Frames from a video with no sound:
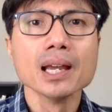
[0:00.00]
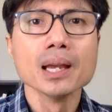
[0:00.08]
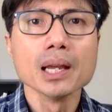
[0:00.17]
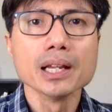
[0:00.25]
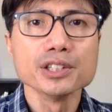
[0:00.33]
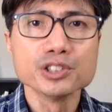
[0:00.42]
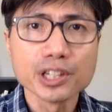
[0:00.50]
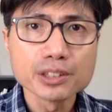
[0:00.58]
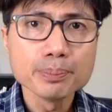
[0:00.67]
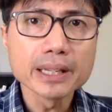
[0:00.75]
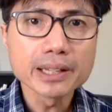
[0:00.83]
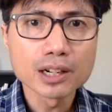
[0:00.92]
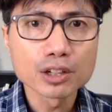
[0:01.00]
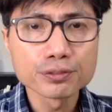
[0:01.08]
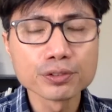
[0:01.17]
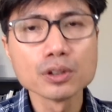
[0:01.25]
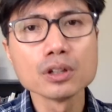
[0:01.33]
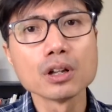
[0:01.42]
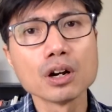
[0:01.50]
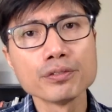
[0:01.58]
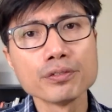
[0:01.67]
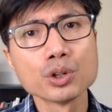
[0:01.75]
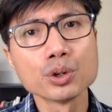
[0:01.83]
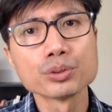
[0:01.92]
just be careful of
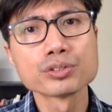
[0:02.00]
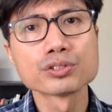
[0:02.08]
those